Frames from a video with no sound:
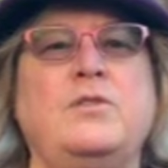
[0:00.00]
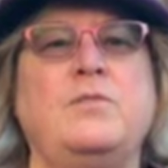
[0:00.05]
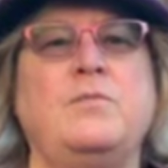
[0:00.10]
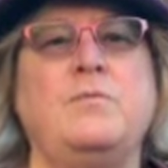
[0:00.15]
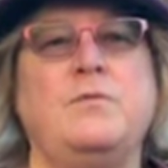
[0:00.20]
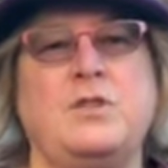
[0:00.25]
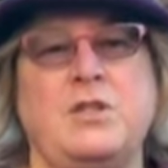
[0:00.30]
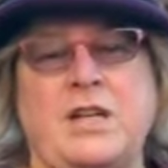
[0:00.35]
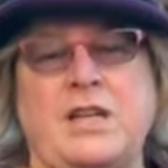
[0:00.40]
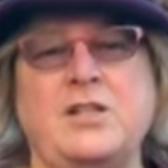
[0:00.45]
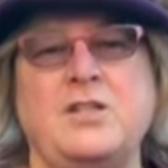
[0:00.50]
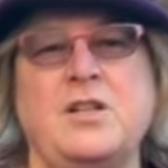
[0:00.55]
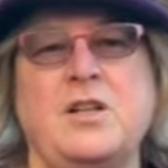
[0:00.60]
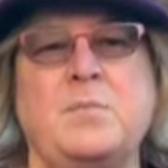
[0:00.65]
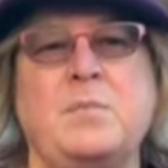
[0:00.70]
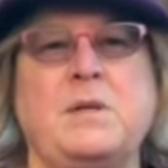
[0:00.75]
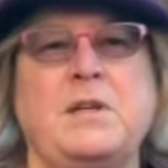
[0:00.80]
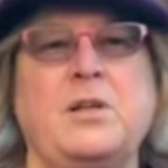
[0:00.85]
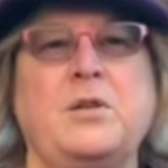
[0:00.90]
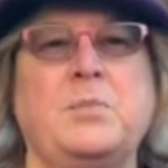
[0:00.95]
change it
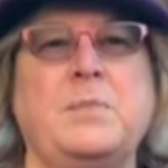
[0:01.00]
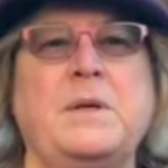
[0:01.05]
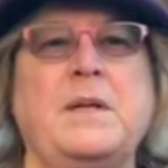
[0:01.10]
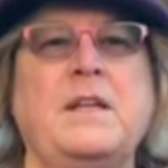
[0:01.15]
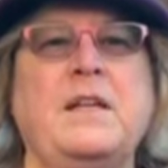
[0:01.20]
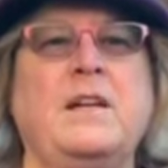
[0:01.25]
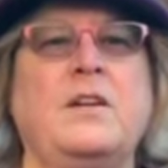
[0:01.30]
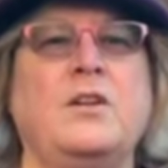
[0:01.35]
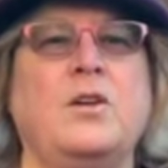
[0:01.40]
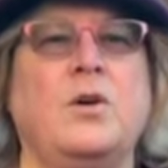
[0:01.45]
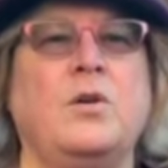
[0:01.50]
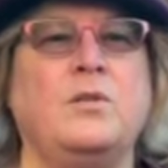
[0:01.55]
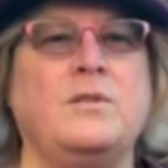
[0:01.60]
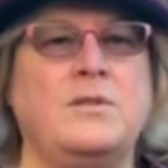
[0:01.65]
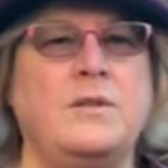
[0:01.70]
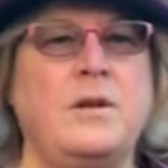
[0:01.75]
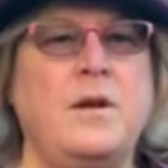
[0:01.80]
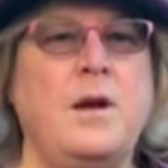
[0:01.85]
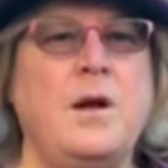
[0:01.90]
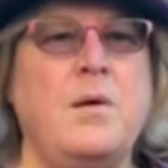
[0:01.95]
up a little bit and go
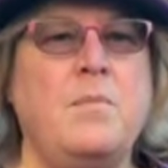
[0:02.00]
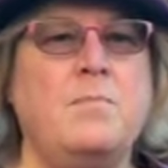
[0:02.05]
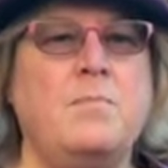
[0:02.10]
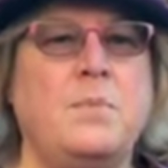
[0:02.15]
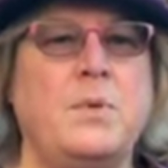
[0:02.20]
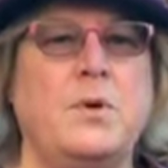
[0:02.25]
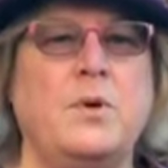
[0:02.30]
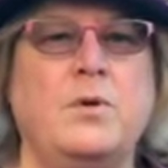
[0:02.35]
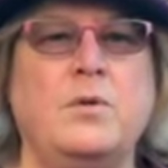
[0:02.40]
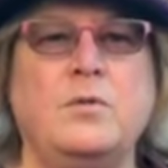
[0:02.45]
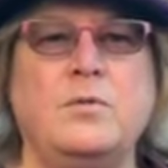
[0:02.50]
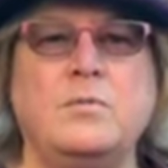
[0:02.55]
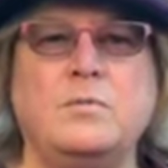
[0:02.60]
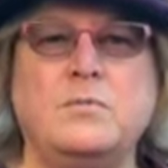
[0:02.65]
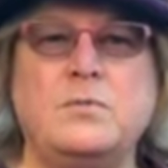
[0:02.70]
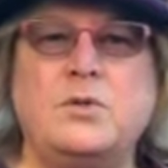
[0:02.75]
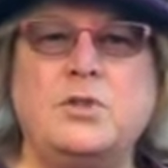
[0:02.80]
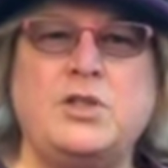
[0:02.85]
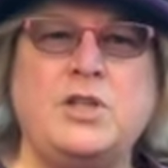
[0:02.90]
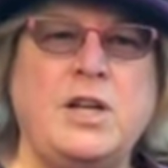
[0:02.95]

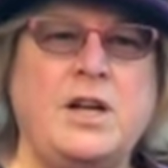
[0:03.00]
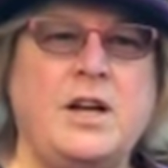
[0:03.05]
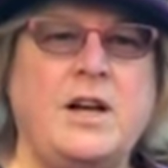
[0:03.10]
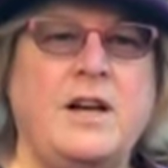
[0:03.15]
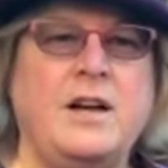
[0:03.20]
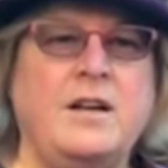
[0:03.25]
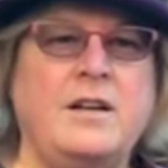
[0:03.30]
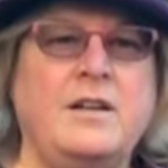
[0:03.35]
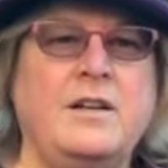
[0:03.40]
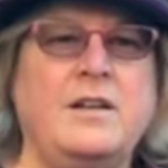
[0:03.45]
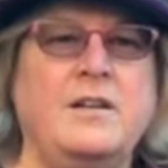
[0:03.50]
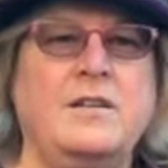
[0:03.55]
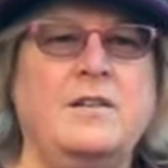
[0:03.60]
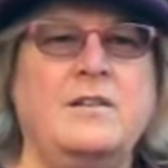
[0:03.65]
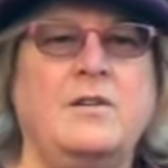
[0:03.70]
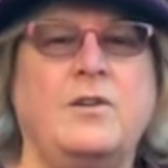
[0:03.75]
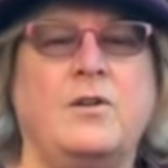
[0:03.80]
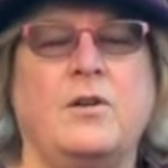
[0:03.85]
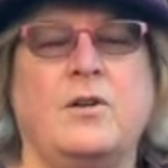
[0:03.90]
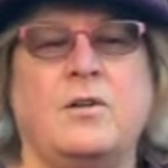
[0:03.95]
boom, chuck,
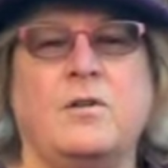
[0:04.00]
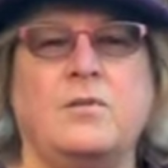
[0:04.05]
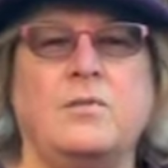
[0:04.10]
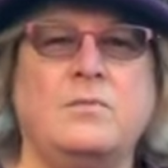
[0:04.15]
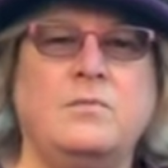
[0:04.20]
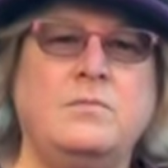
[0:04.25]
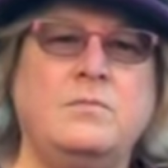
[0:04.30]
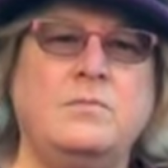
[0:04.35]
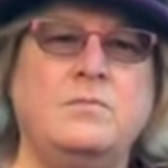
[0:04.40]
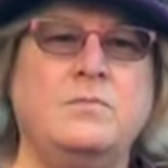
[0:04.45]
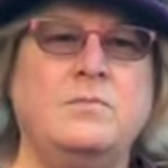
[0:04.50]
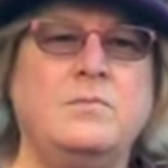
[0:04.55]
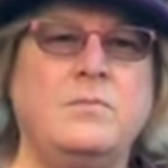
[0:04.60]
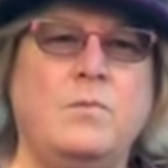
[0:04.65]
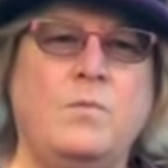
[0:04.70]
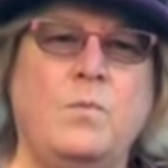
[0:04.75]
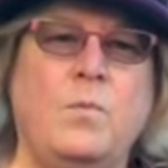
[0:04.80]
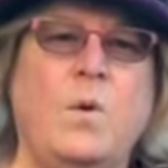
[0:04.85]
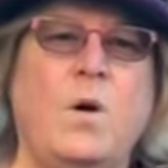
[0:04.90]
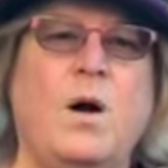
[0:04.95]
or
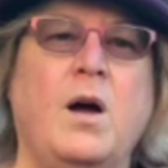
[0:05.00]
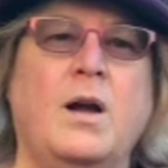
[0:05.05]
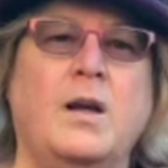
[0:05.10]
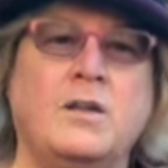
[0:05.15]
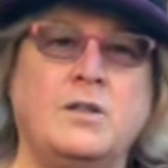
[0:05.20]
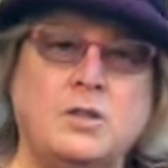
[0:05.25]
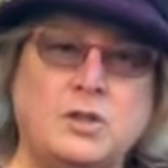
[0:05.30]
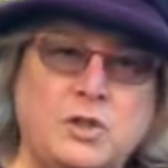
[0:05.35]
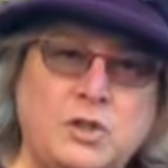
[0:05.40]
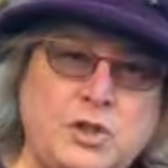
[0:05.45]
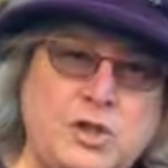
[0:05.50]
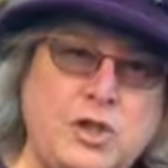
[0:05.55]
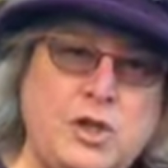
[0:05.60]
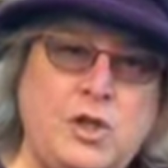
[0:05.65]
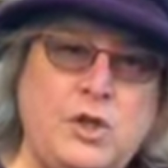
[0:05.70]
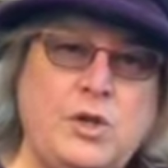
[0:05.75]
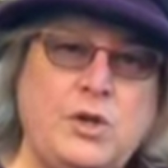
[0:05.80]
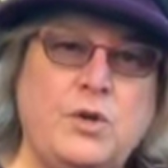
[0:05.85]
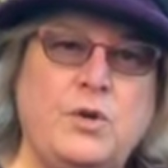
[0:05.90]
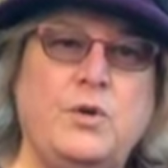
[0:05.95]
1,
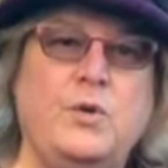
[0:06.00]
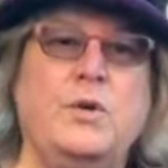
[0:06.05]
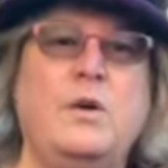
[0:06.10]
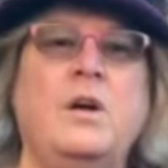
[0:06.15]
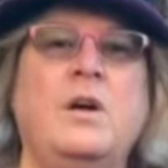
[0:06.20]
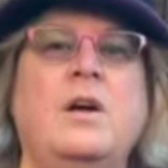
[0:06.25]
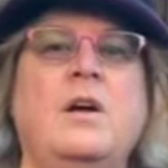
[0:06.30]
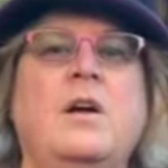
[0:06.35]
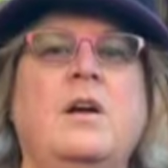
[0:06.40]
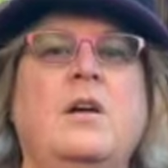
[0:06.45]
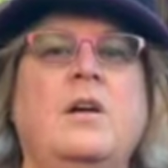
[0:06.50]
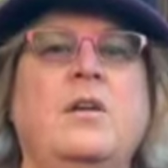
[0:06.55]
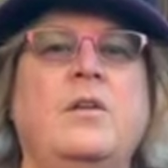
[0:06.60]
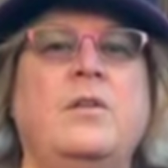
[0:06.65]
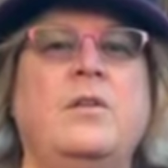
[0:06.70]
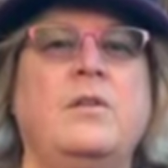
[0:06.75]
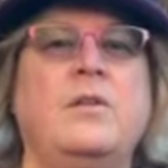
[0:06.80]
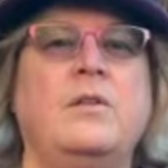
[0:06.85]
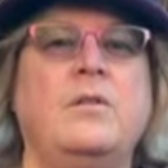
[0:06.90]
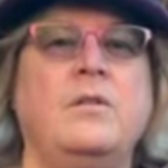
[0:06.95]
2,
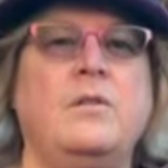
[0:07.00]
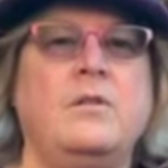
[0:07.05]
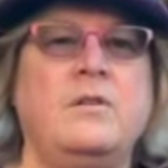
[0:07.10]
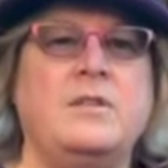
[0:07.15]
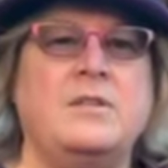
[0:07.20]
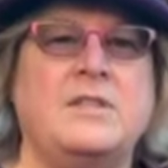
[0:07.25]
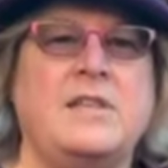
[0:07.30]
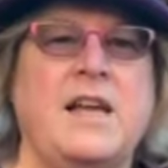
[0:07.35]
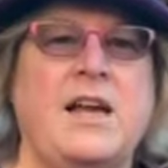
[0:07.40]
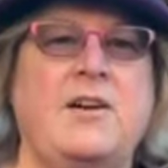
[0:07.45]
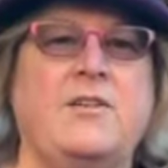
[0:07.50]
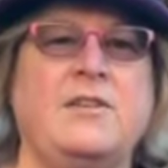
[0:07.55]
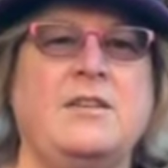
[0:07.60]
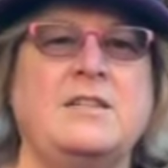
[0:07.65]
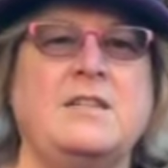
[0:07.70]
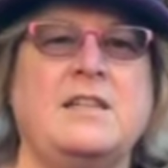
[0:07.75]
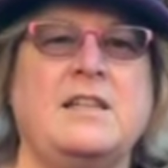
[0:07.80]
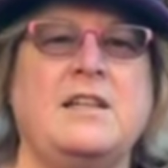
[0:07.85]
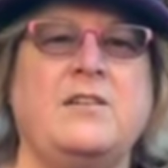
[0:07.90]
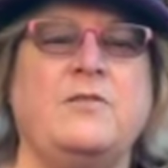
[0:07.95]

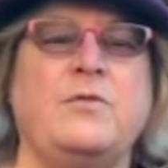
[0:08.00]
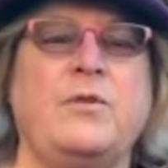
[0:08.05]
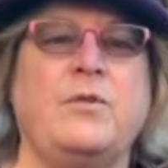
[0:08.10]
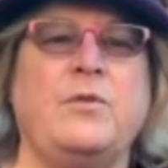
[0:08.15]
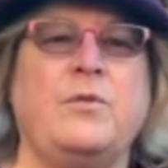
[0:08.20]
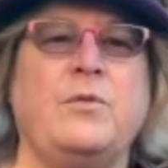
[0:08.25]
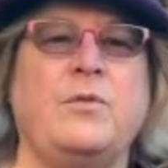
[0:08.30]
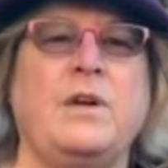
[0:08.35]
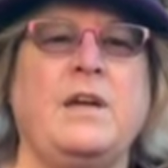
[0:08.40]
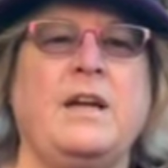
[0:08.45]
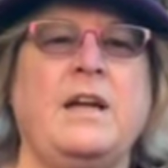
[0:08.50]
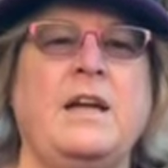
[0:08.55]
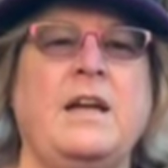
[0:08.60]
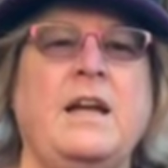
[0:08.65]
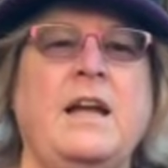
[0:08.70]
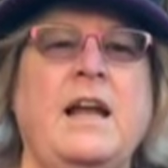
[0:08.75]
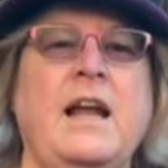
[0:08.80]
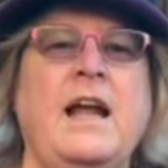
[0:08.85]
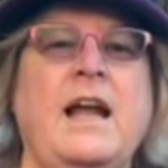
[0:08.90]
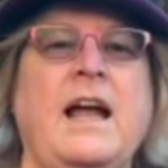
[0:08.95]
soundless again for 3,
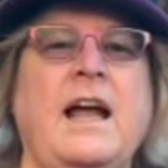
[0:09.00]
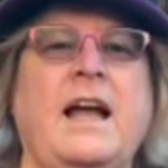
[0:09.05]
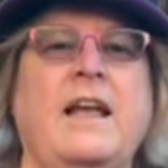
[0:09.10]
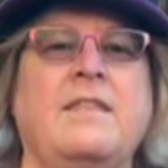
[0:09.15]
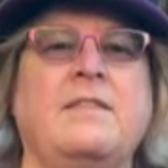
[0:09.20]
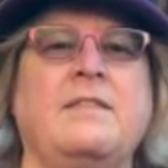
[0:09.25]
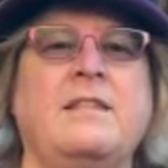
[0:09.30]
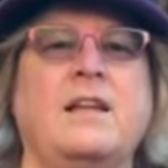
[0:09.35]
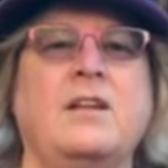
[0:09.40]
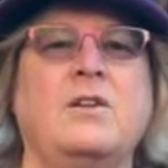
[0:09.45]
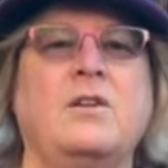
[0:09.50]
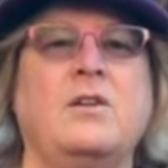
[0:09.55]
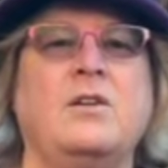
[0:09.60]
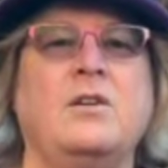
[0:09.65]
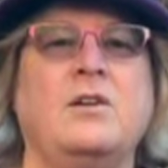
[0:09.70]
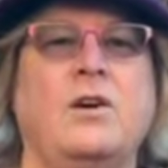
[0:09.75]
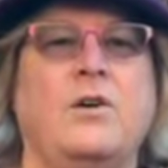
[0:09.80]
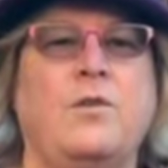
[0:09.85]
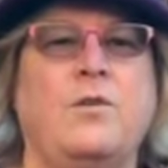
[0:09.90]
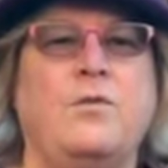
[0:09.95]
and then you
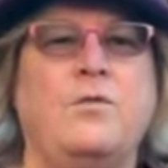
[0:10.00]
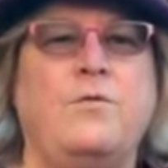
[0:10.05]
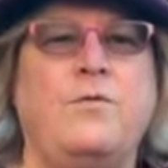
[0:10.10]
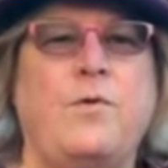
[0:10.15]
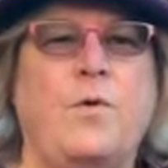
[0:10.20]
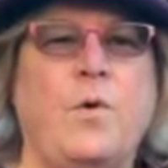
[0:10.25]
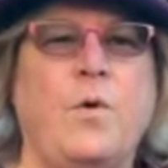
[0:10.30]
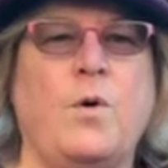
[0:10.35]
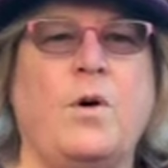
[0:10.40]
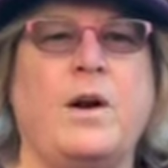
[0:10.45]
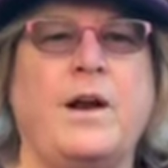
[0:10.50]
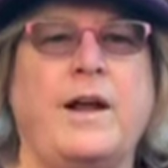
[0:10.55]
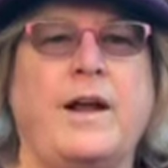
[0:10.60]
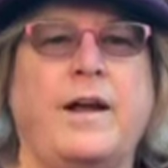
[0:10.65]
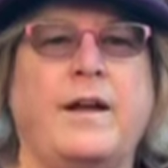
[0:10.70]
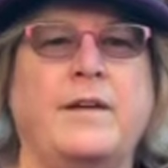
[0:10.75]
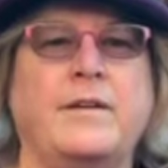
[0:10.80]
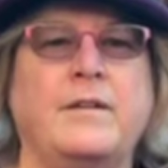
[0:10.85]
go 4 and.